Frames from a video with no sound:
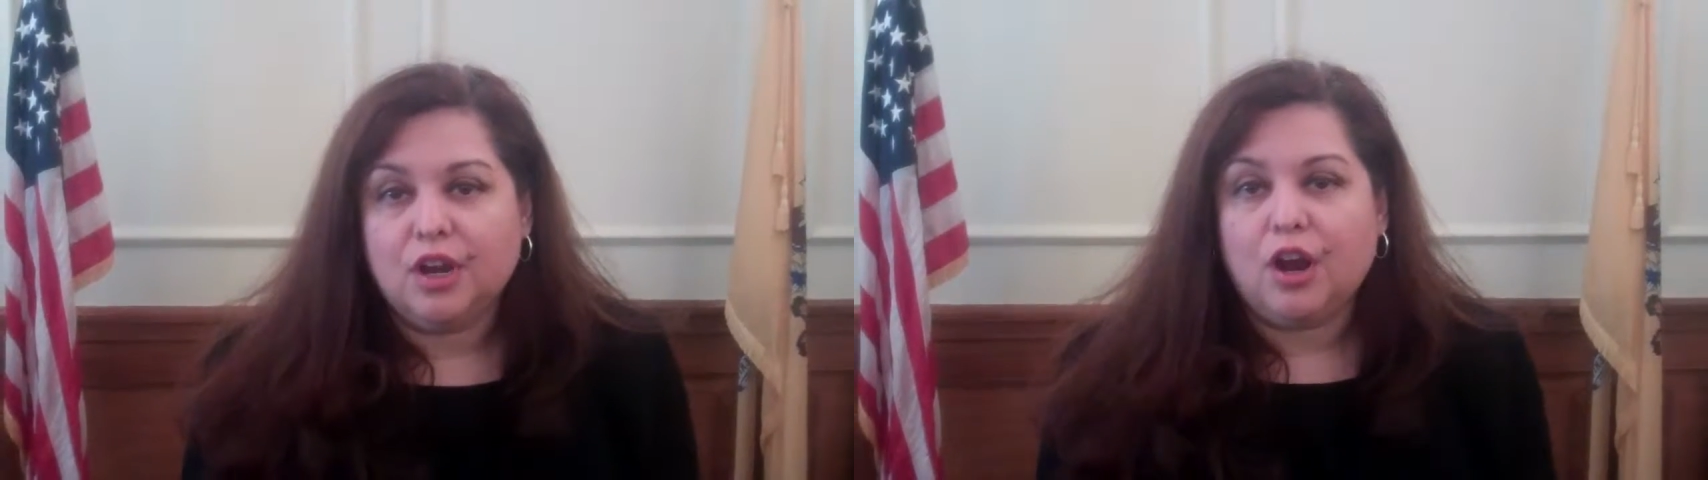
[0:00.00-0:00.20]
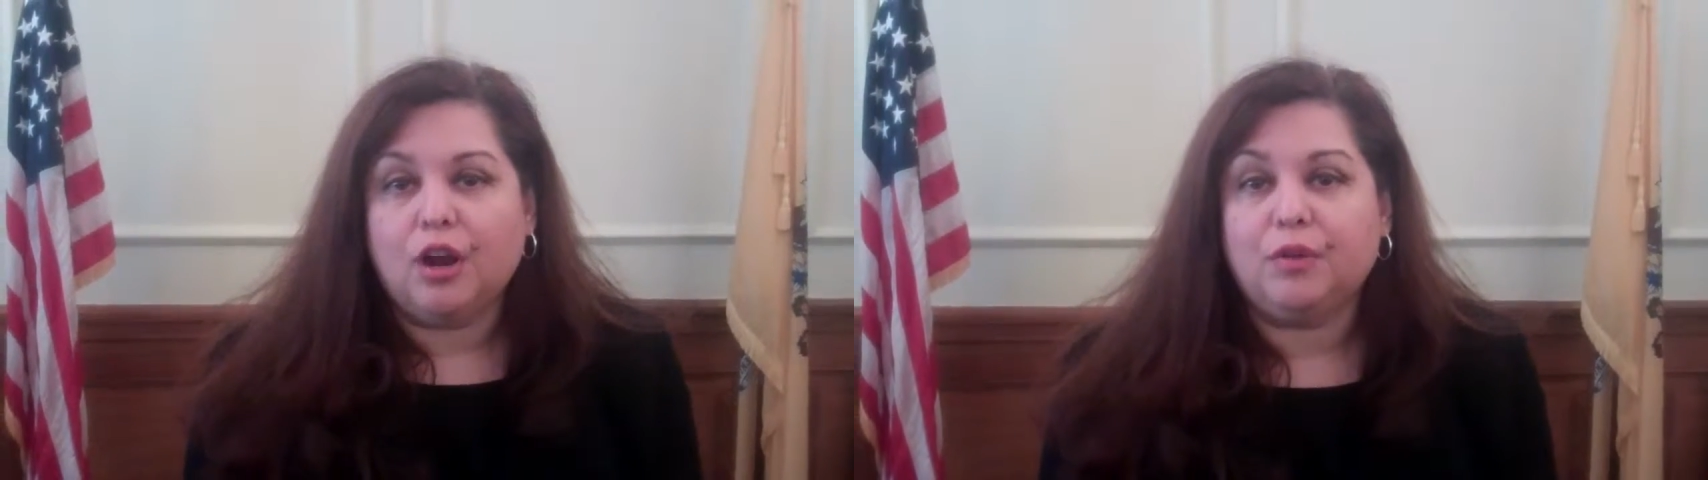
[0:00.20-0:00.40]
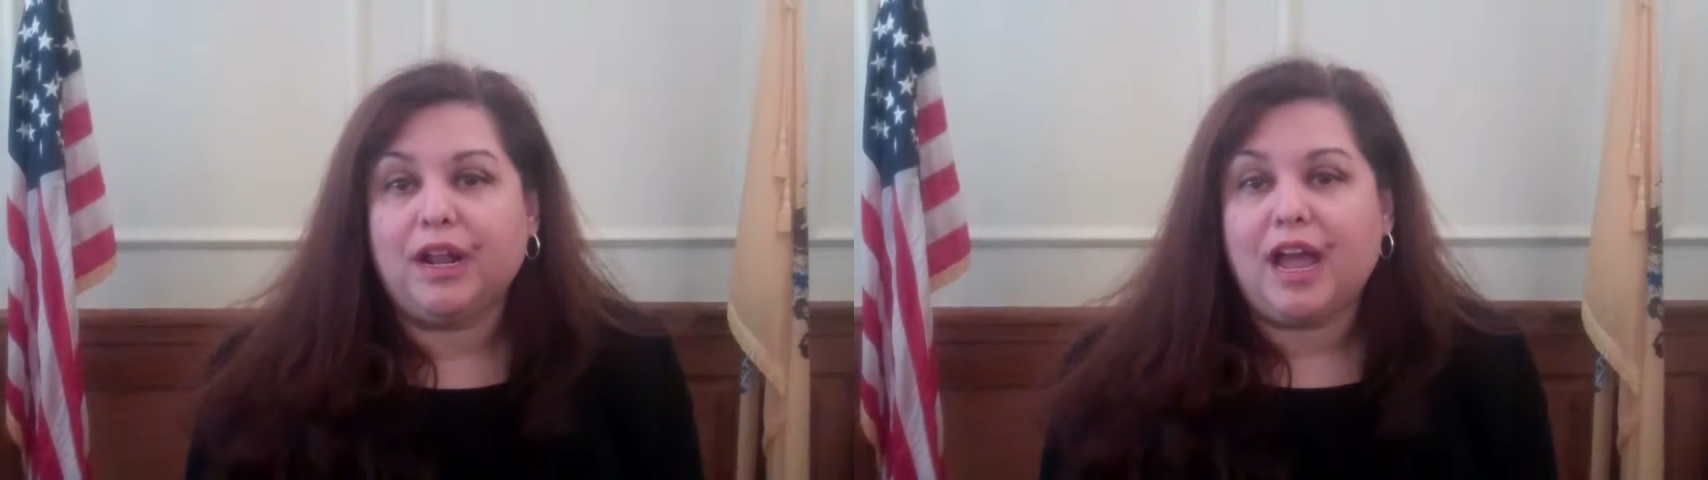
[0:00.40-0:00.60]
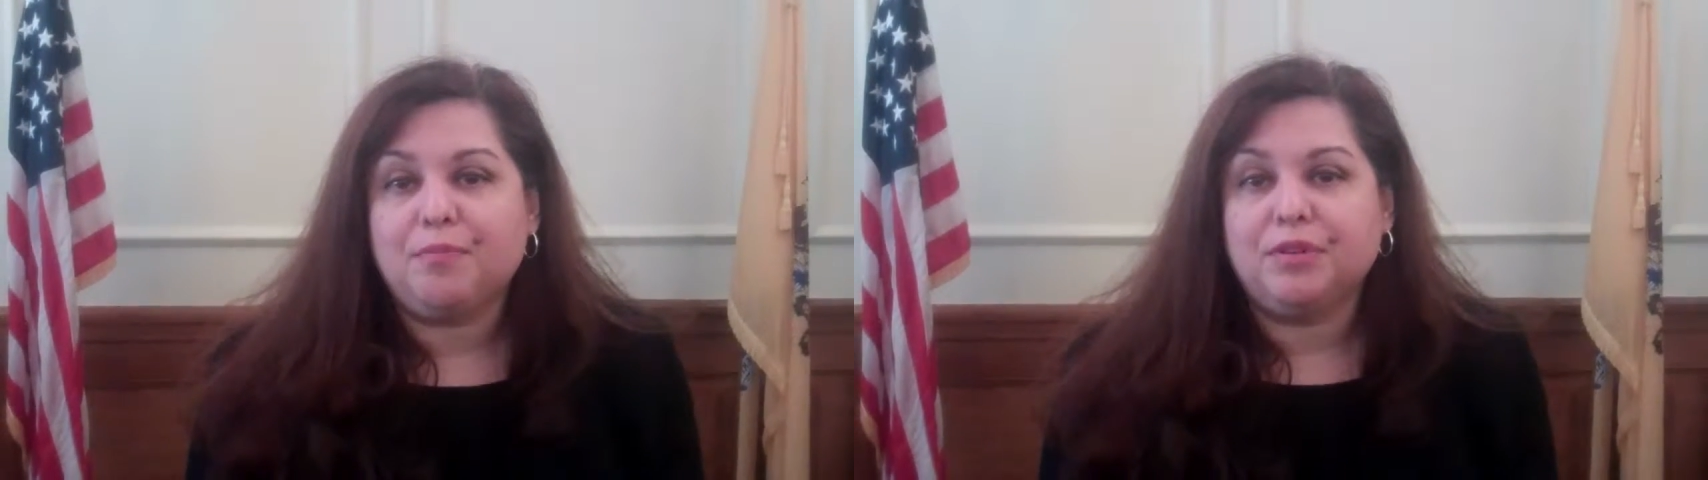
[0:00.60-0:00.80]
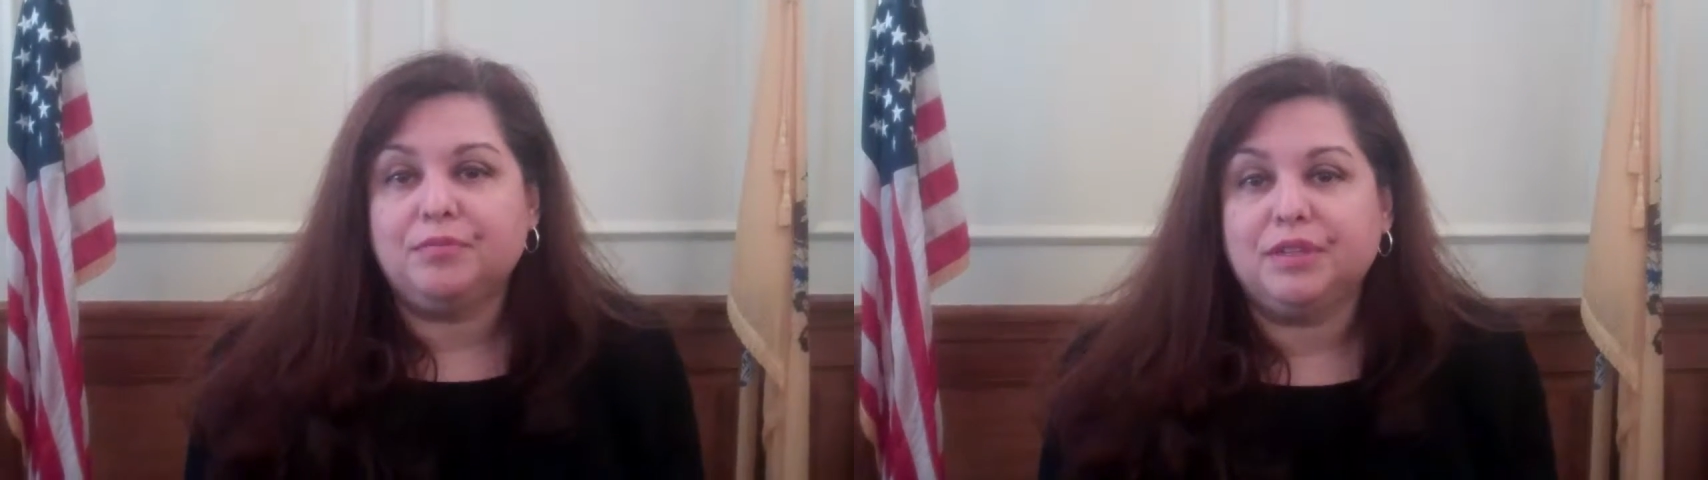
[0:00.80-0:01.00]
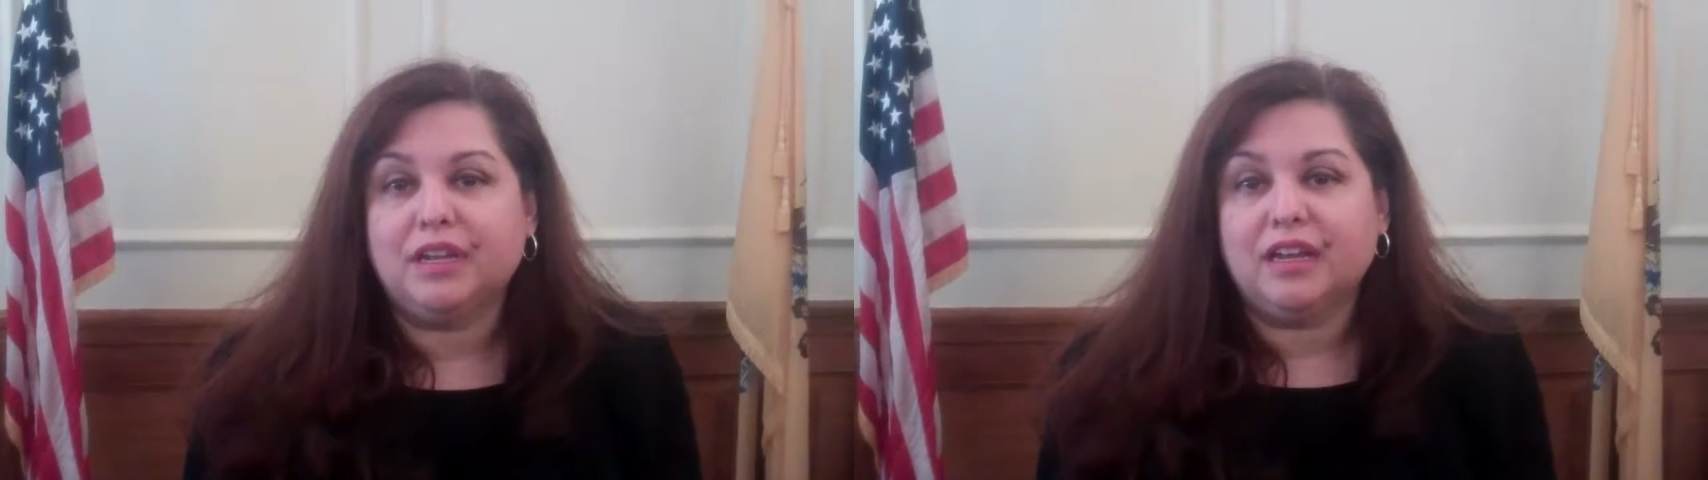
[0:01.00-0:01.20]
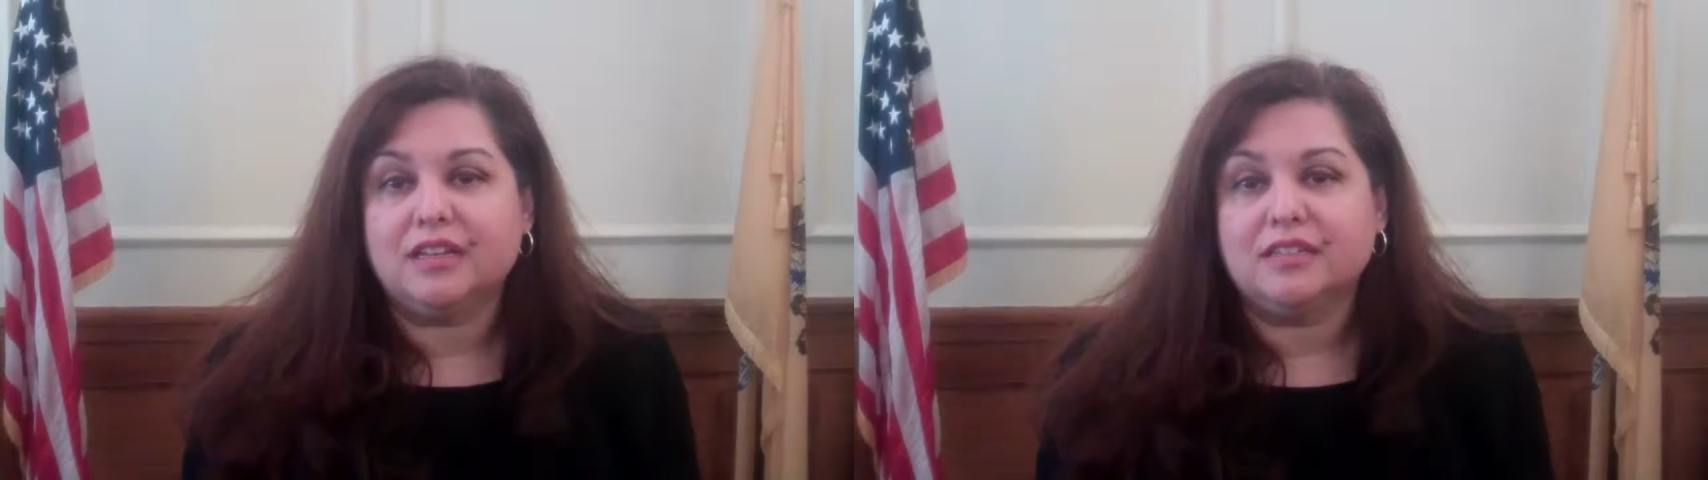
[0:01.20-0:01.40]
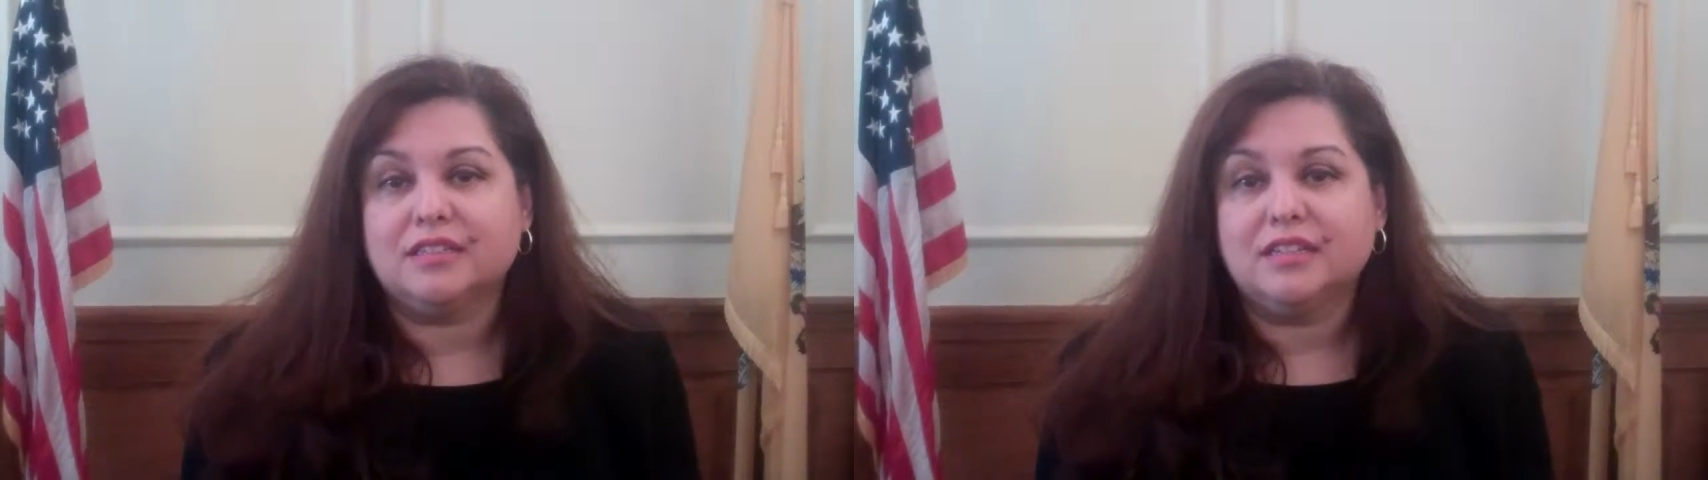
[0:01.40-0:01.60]
are what happened
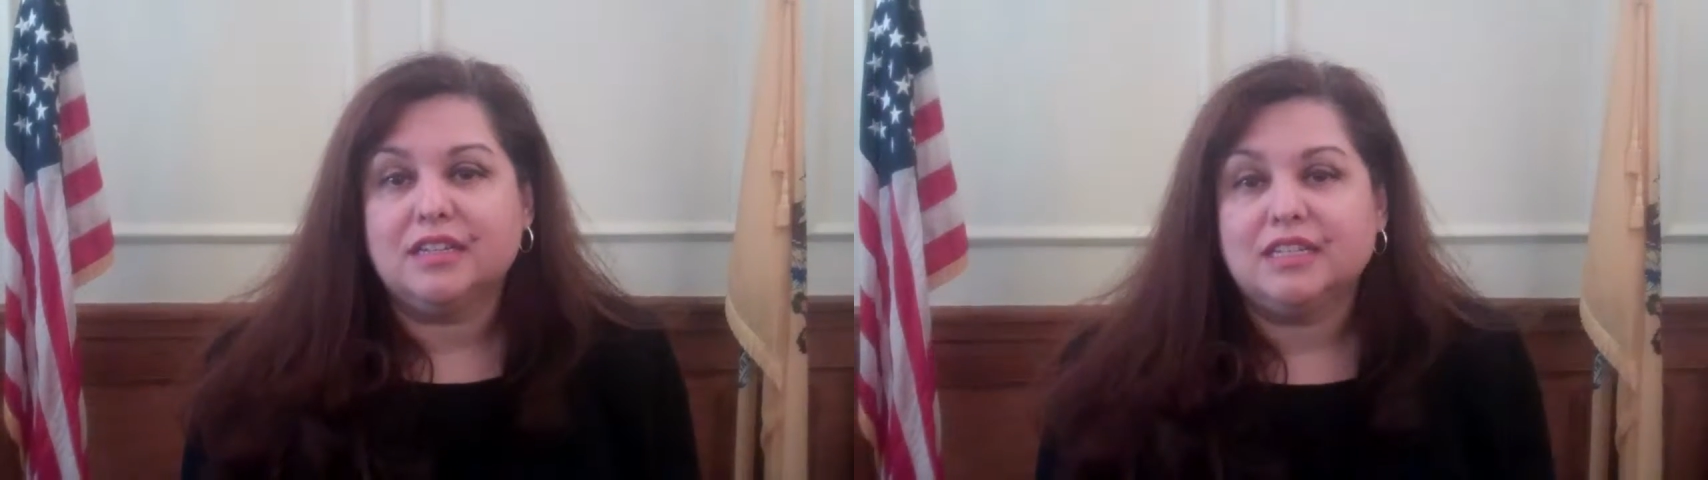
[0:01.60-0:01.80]
because